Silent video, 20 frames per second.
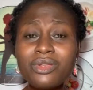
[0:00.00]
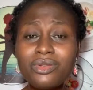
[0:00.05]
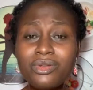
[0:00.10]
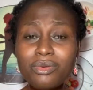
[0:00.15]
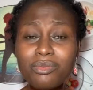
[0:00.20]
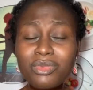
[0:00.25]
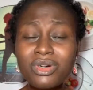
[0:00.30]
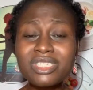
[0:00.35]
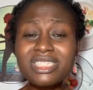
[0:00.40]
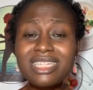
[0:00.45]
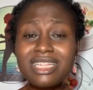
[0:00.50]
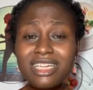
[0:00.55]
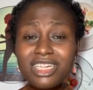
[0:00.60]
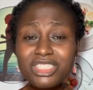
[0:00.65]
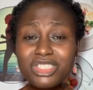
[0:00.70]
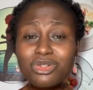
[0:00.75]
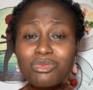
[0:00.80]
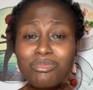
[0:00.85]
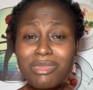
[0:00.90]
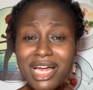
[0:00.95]
You must learn
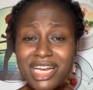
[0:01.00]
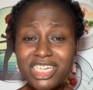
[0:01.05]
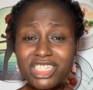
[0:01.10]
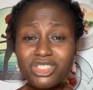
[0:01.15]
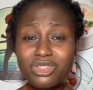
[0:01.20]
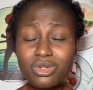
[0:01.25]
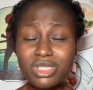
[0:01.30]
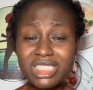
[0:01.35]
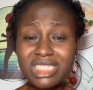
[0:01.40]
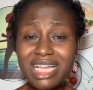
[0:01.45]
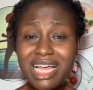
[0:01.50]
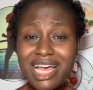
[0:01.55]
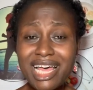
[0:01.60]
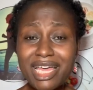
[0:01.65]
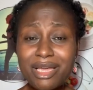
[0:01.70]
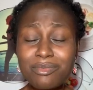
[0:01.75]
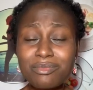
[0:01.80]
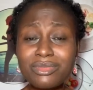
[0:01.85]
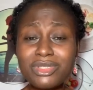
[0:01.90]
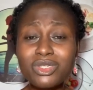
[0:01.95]
to manage your
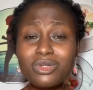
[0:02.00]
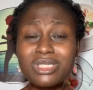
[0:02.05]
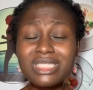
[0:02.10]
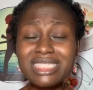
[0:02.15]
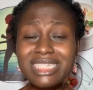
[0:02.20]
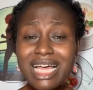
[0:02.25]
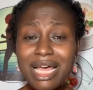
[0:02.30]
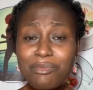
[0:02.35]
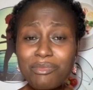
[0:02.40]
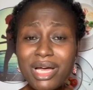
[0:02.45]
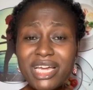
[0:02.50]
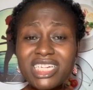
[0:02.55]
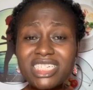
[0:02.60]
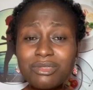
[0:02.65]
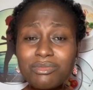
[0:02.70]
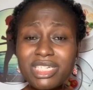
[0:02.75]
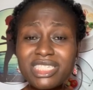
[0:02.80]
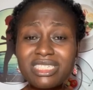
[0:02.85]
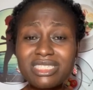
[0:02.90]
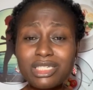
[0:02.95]
time. So time
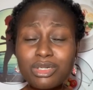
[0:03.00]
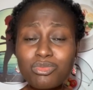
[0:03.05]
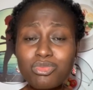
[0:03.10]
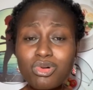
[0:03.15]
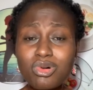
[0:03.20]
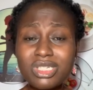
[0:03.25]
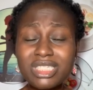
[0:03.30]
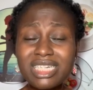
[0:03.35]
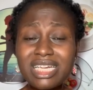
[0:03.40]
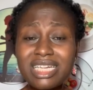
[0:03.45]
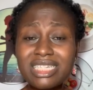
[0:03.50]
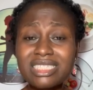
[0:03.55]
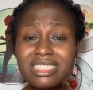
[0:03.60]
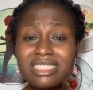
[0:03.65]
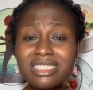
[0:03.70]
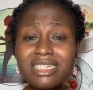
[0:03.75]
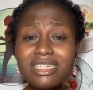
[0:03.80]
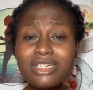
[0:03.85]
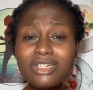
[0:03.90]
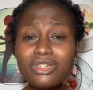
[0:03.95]
management is
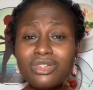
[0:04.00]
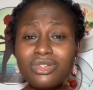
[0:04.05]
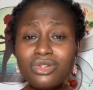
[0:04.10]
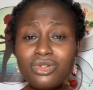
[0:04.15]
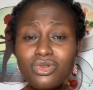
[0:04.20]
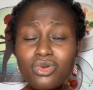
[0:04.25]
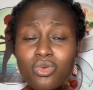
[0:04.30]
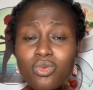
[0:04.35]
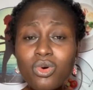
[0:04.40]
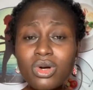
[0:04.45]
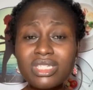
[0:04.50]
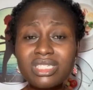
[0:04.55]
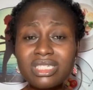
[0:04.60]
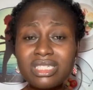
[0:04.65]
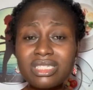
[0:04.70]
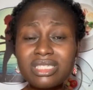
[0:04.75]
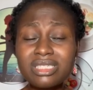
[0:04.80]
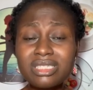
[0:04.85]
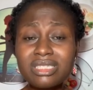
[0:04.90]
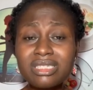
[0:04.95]
important. Know what
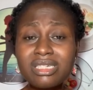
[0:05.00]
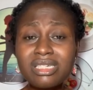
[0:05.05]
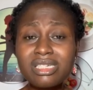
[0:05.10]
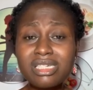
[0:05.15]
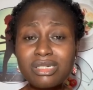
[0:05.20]
is